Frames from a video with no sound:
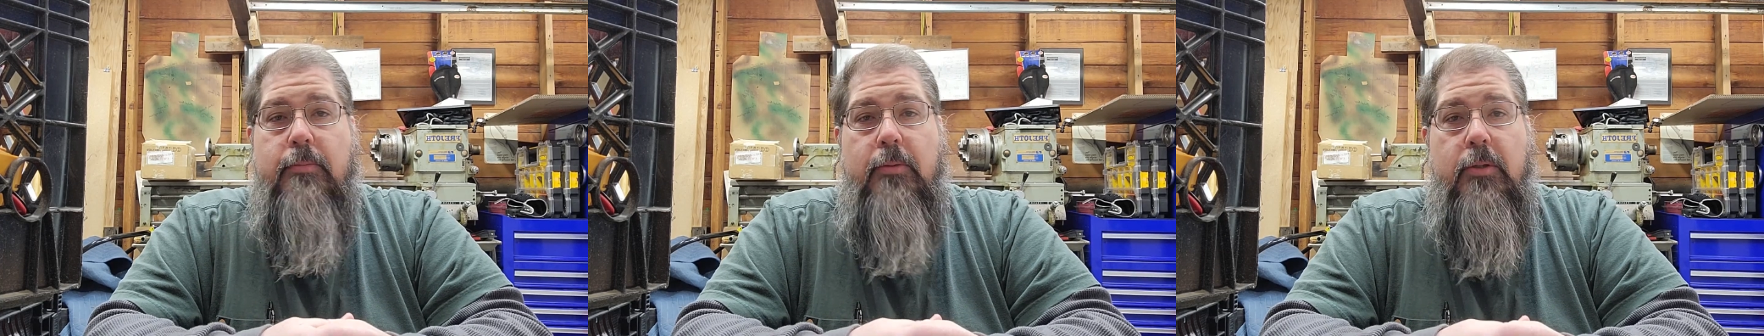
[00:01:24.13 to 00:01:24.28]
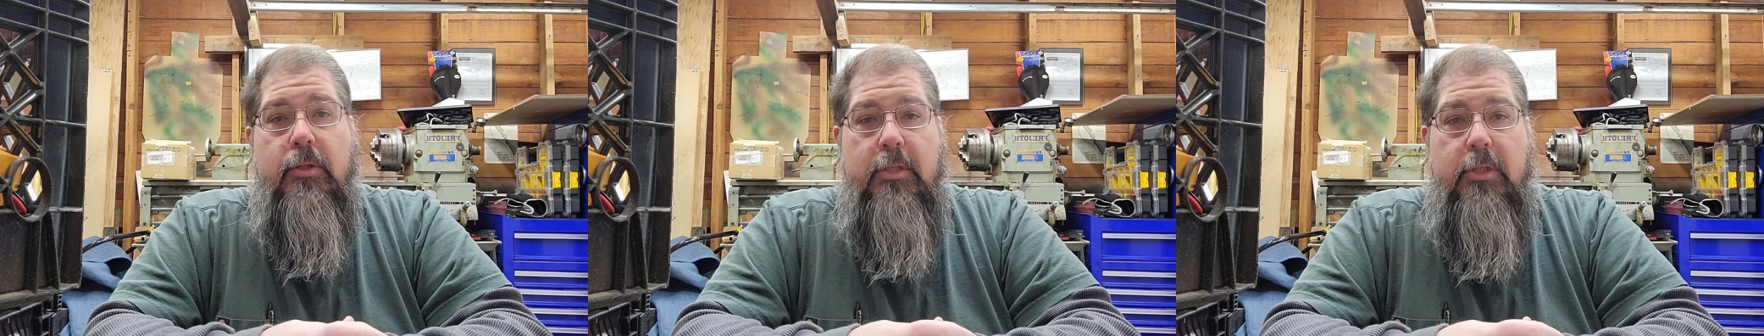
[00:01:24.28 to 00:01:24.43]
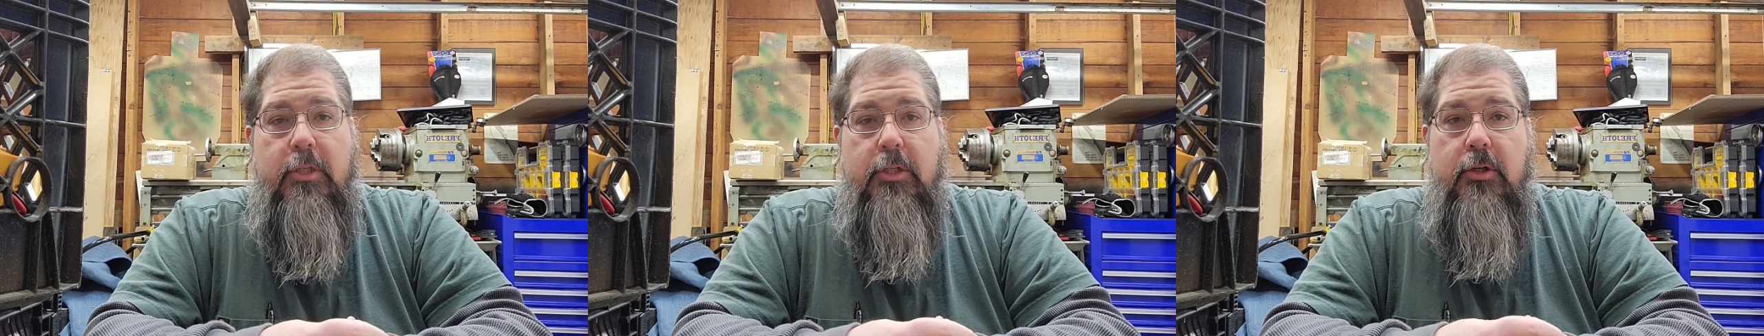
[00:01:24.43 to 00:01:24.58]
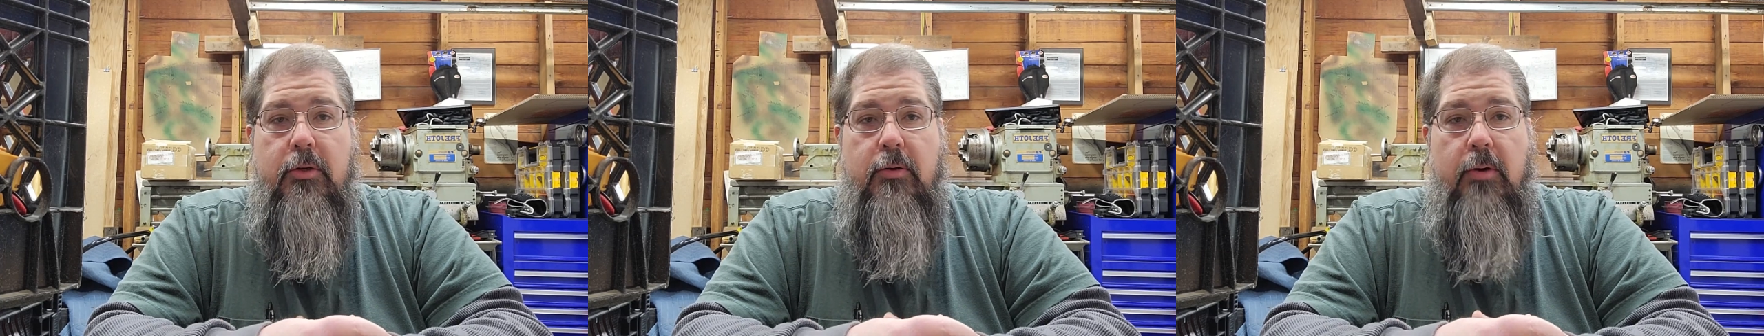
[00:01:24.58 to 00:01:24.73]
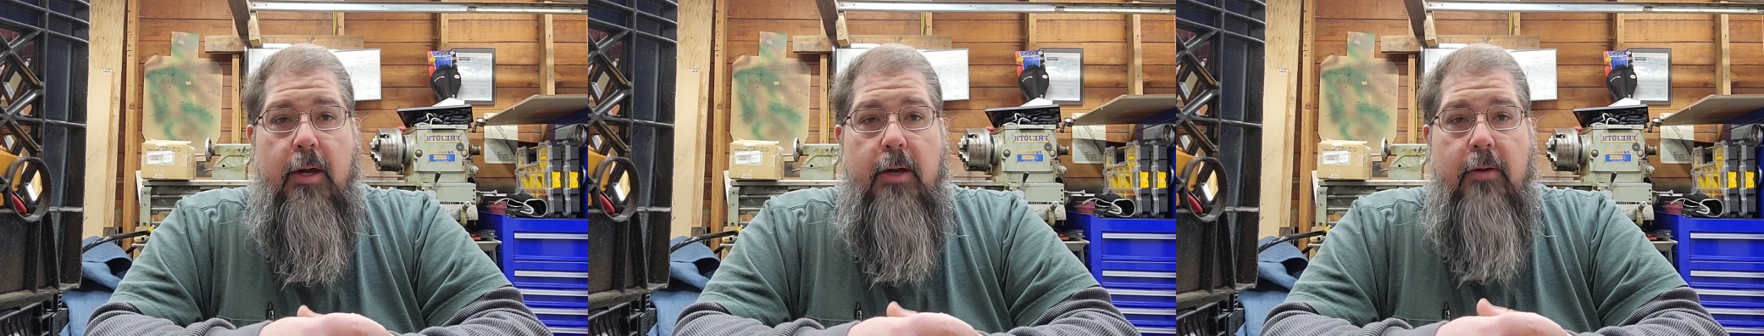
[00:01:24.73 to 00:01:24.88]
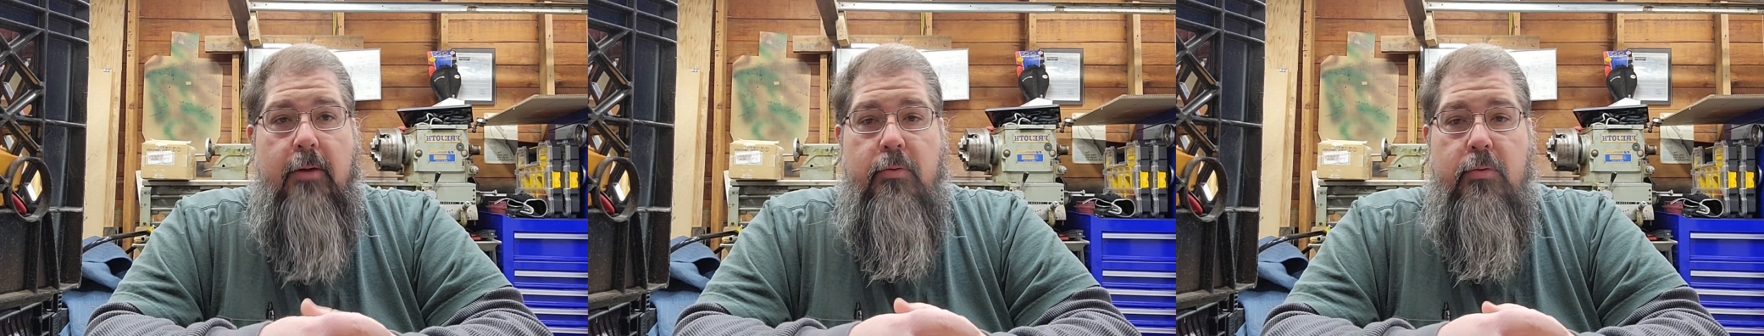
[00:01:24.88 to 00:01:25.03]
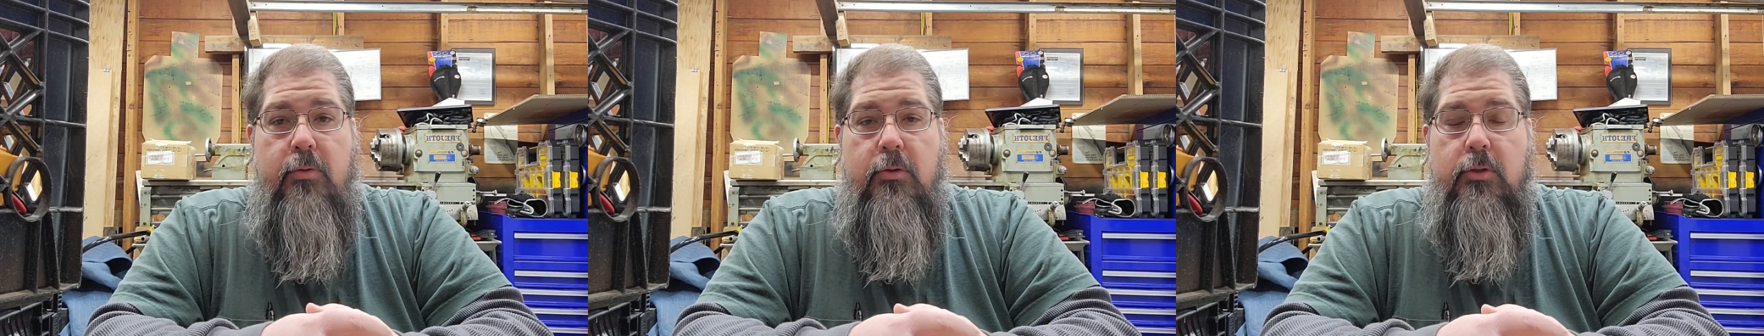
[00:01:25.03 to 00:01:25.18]
precision
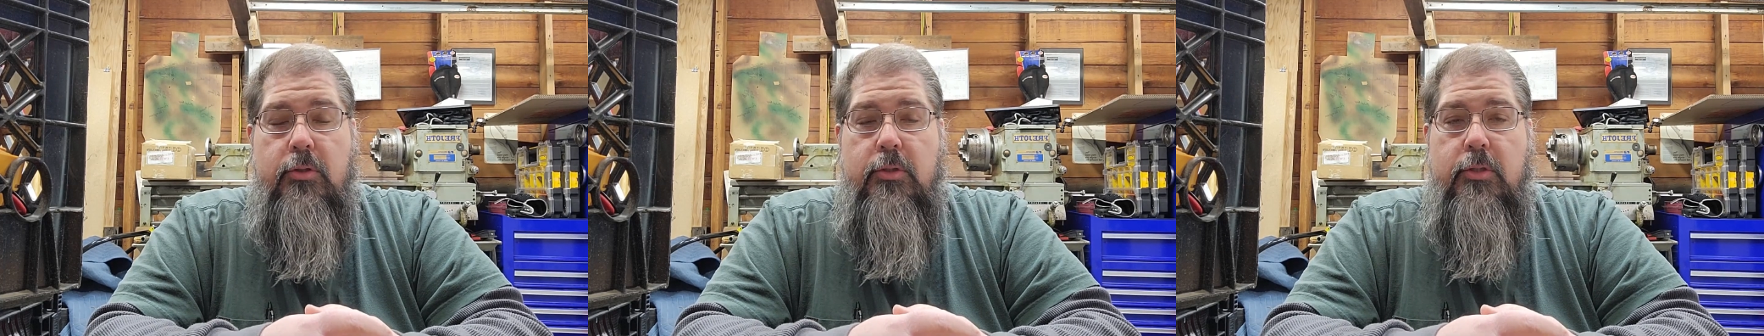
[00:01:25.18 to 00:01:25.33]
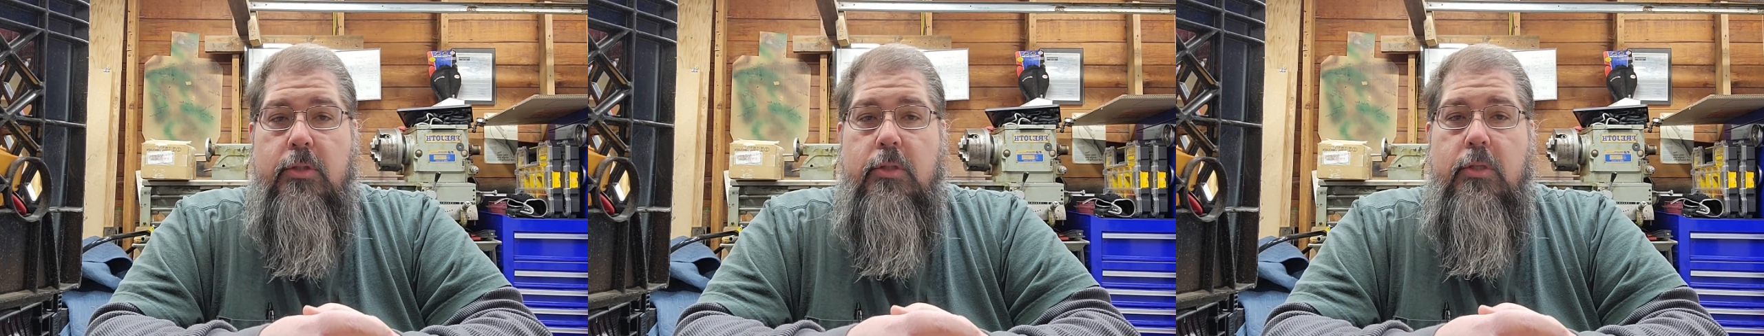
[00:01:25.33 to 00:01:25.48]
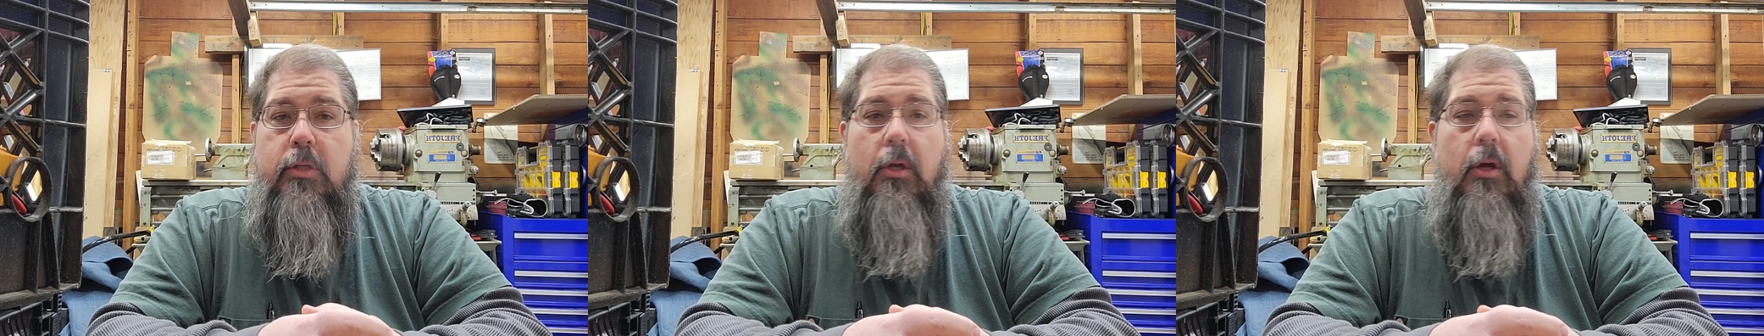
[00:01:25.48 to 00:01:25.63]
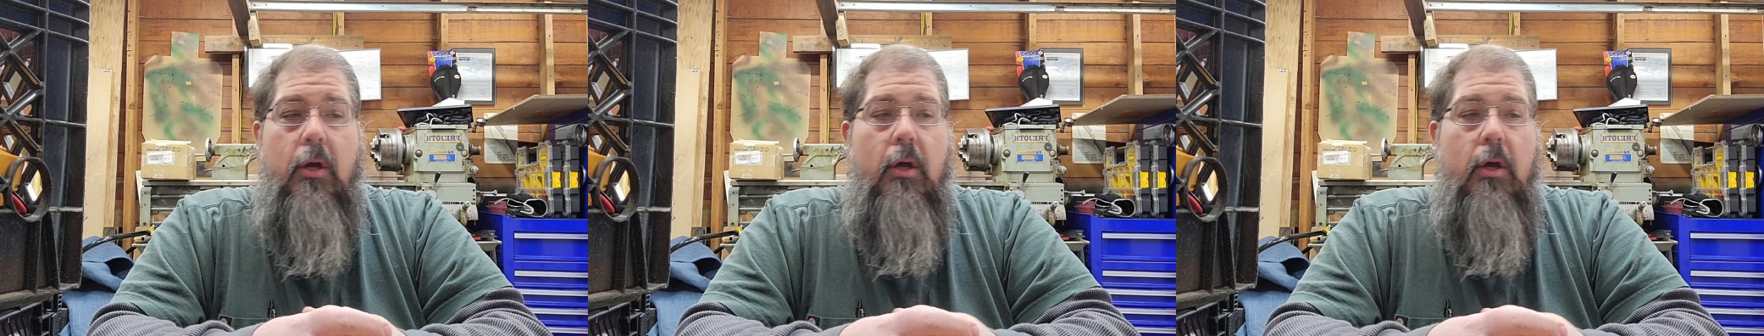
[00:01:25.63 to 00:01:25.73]
rifles.